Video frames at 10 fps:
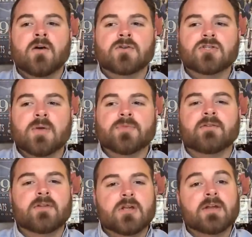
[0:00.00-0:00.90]

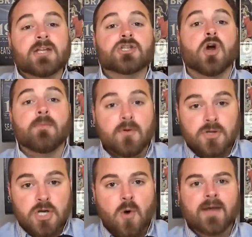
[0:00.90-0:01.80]
something, you know, to get Joe Milton
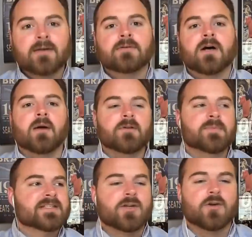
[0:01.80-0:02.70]
going. You've
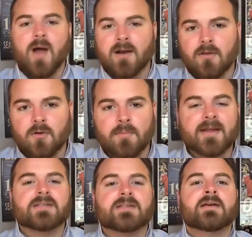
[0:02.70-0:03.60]
been sitting around a little
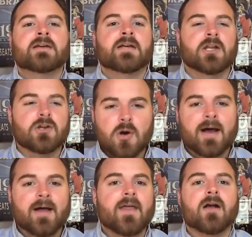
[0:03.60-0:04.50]
bit, you know, go
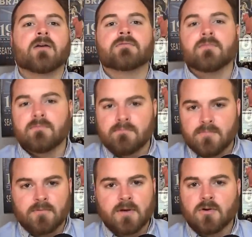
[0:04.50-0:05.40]
down there,
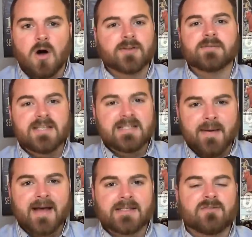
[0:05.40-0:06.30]
you call some easy
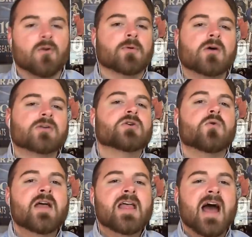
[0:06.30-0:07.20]
passes for him, but
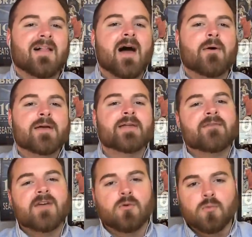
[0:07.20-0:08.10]
also allow him to
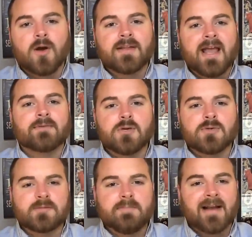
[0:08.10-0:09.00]
have a run game to
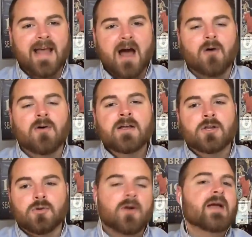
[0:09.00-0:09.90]
his back. Now,
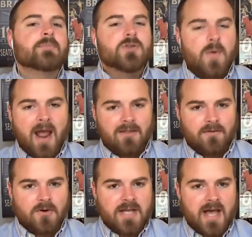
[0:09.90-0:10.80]
the run game was okay in the
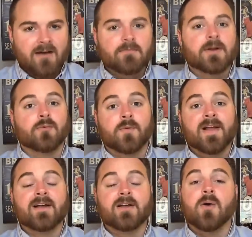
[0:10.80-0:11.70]
first half, but it really
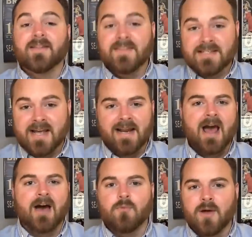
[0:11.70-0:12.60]
got going in the second
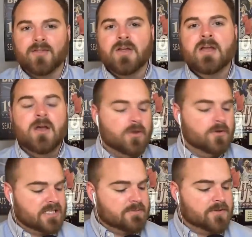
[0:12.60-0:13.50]
half with
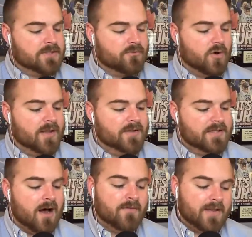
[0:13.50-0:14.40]
those explosive runs
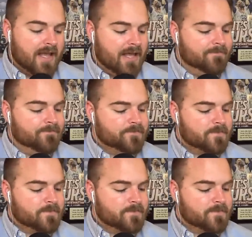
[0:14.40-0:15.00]
of, again,